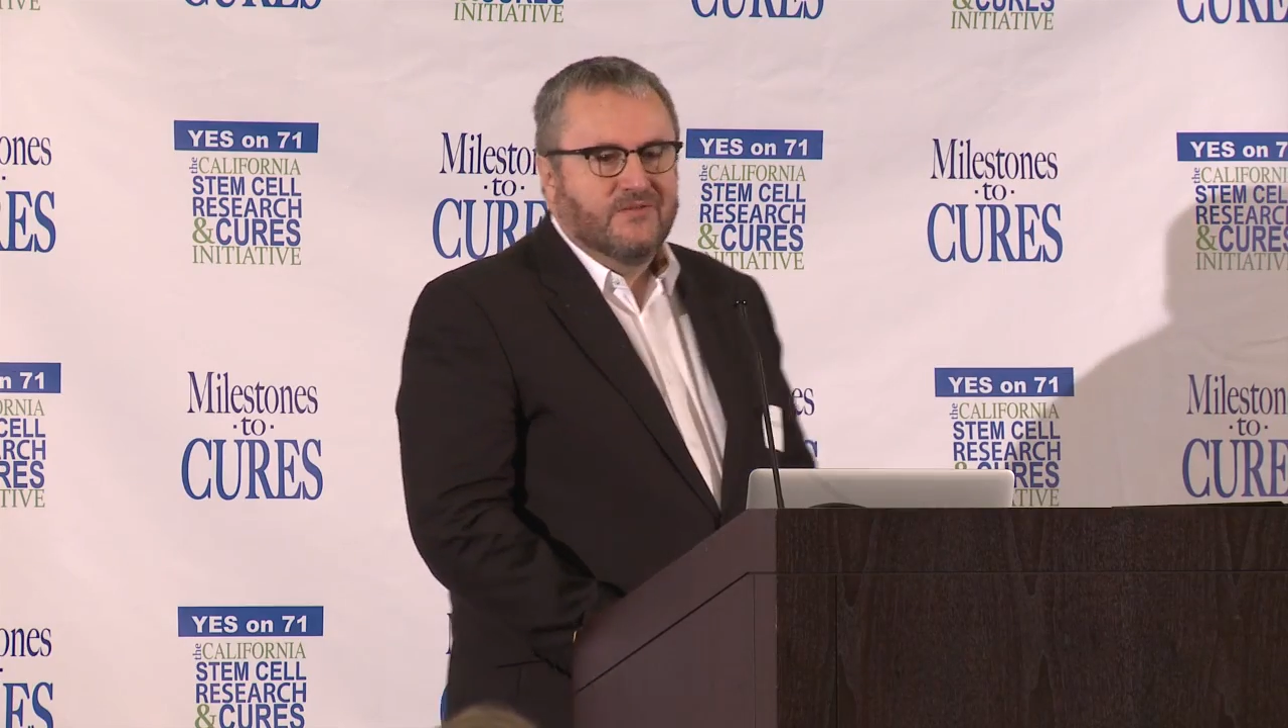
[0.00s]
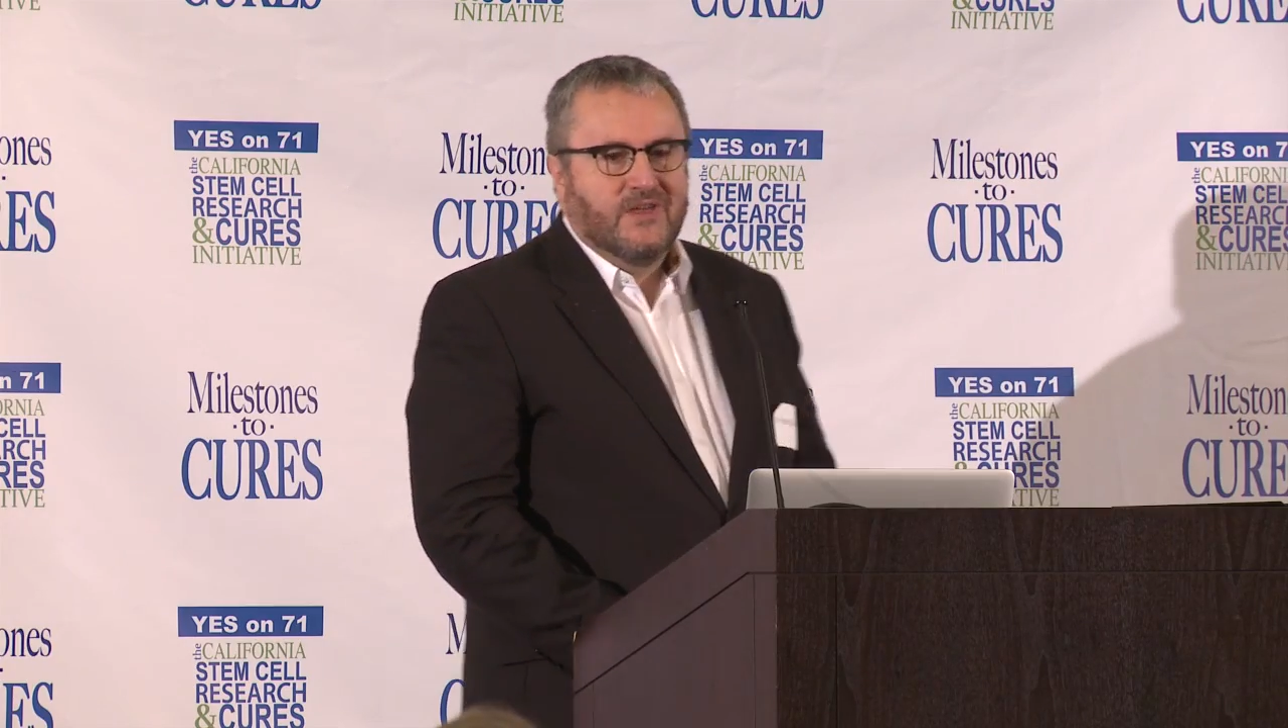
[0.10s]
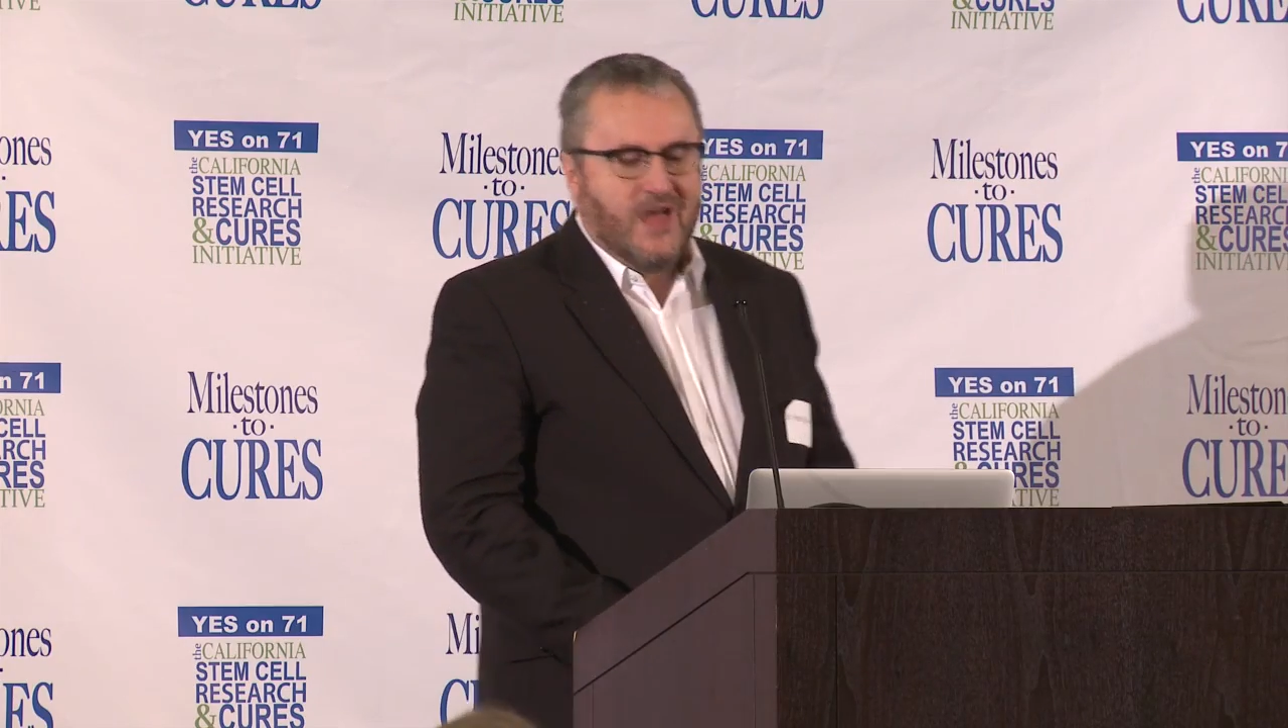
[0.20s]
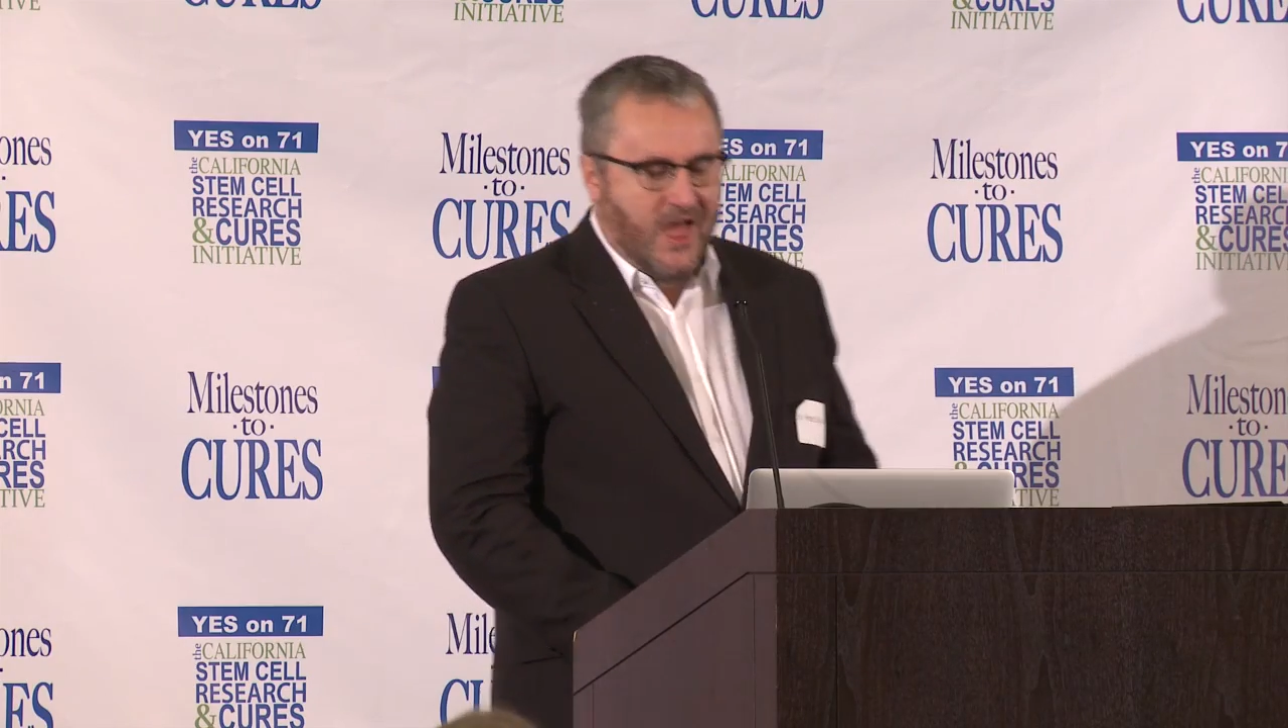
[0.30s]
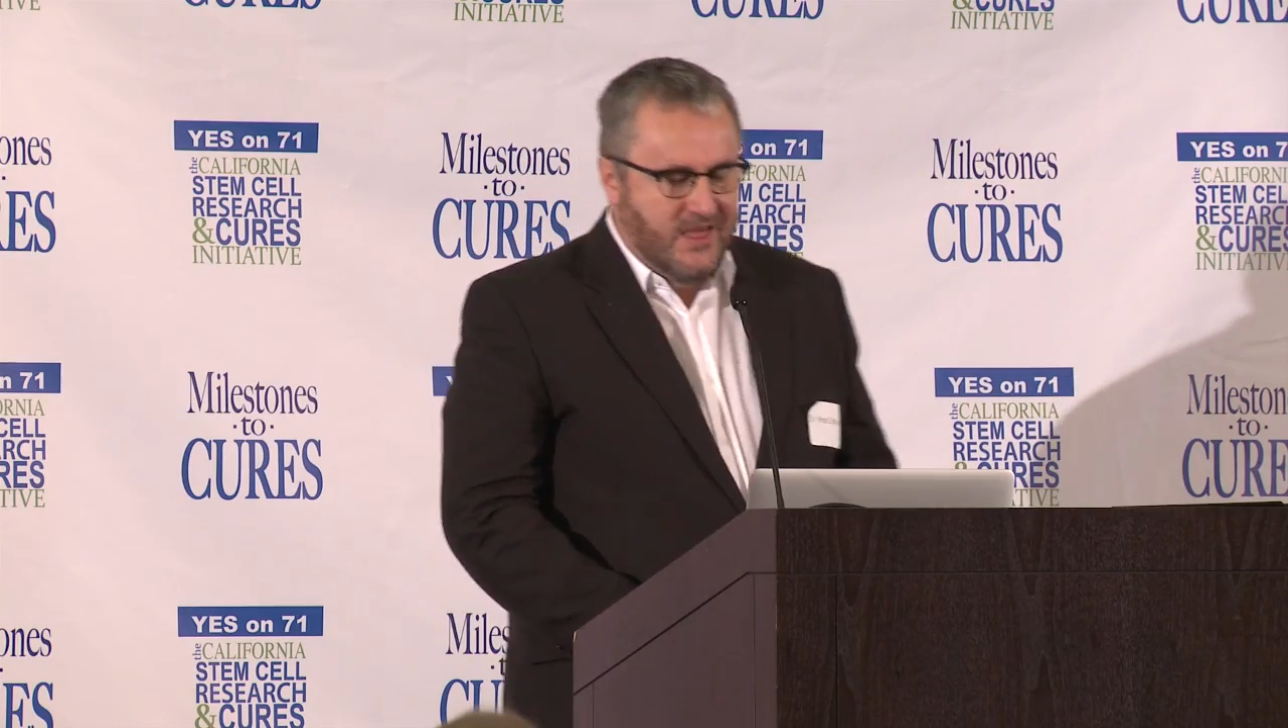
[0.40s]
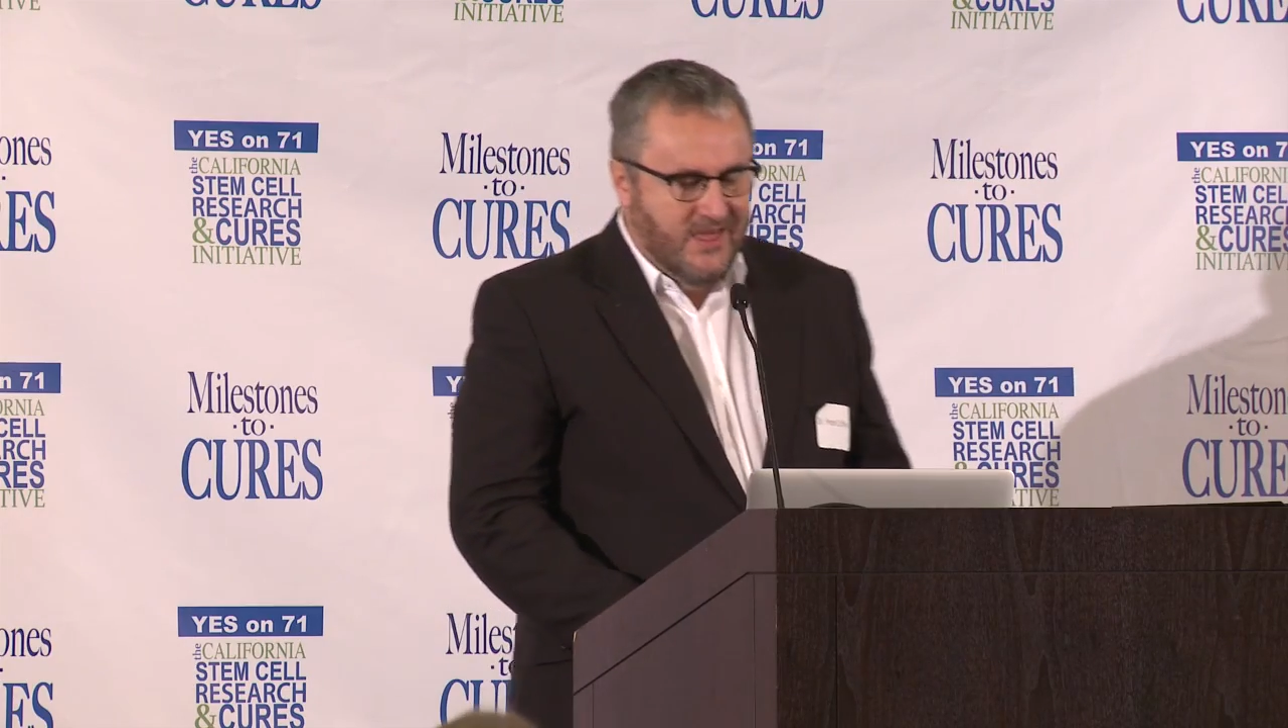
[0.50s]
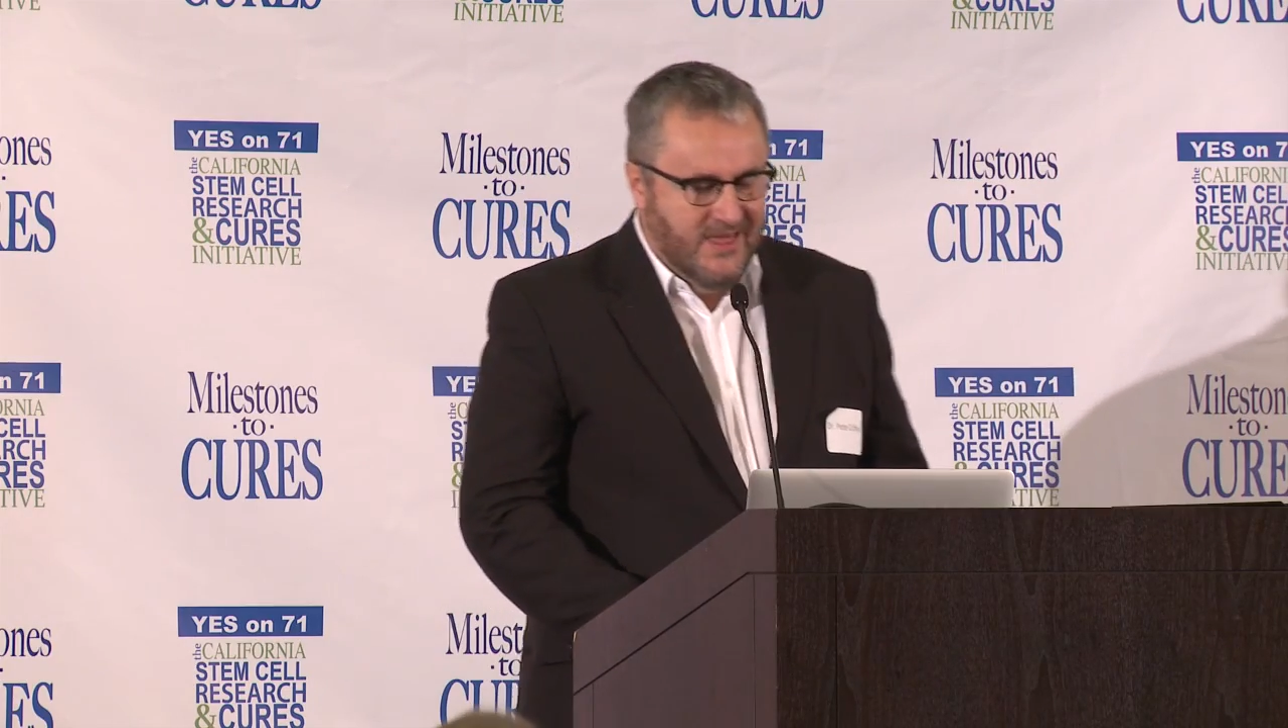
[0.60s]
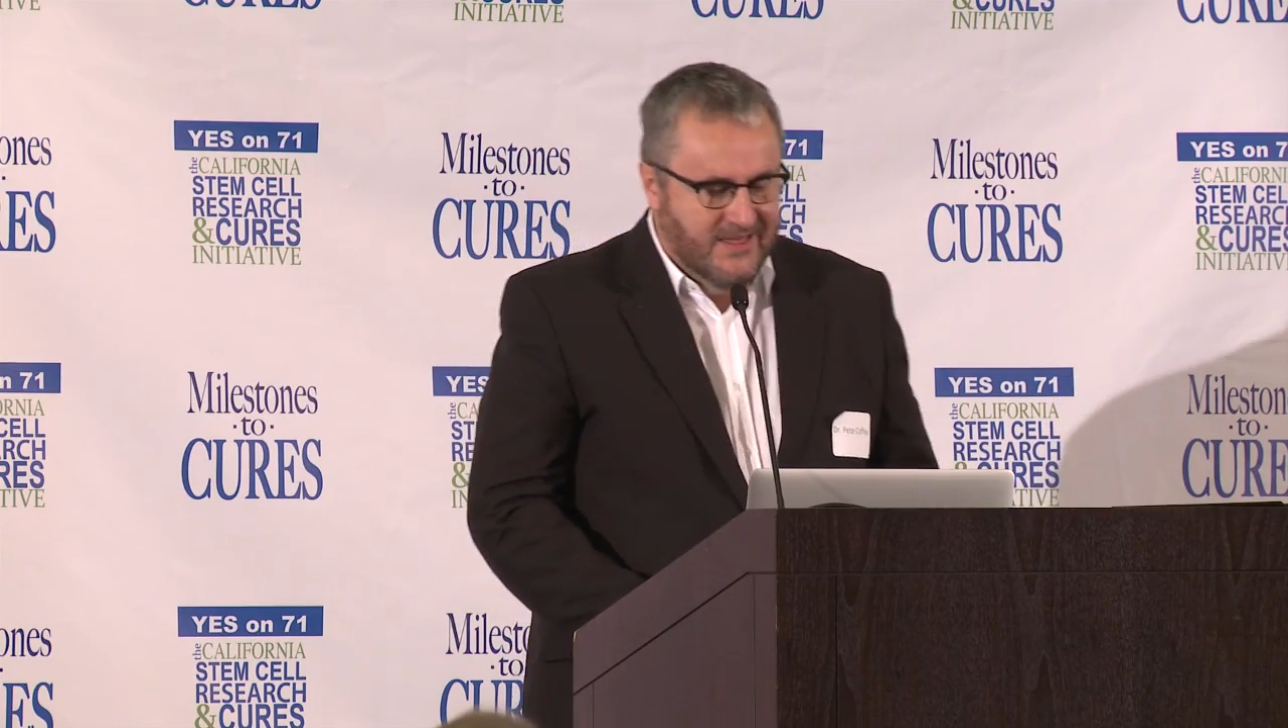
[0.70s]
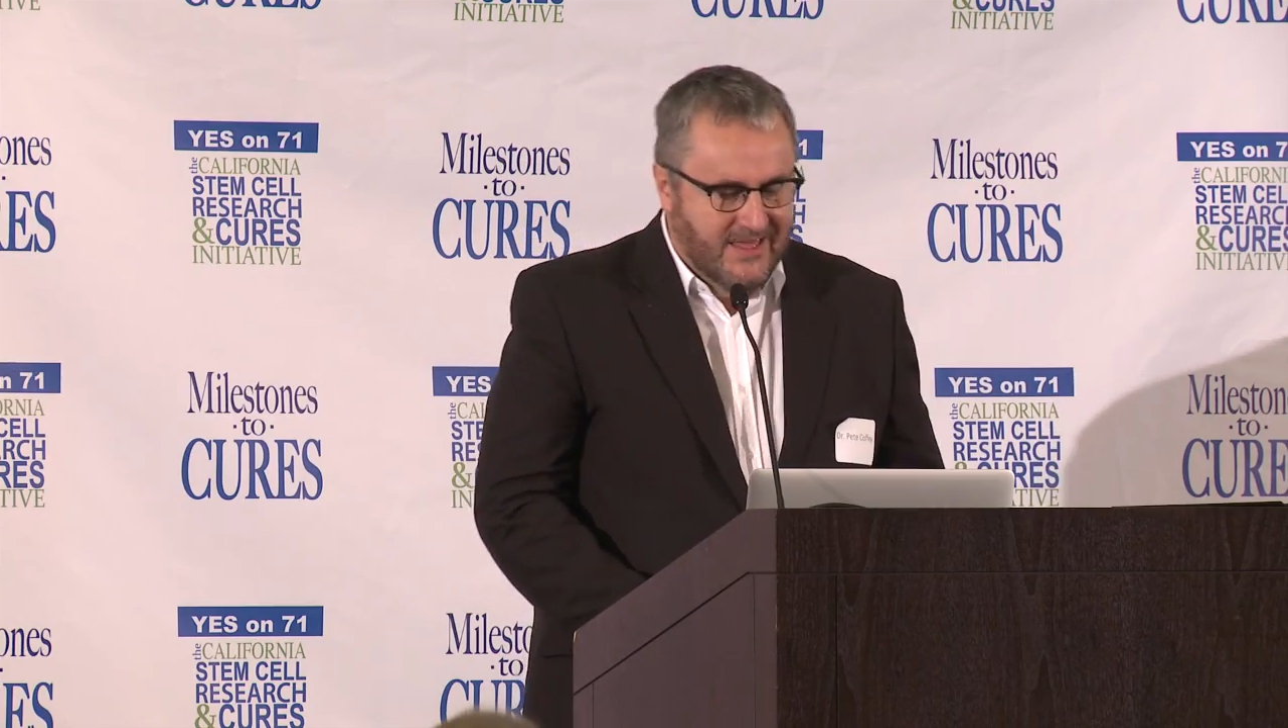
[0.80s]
of the eye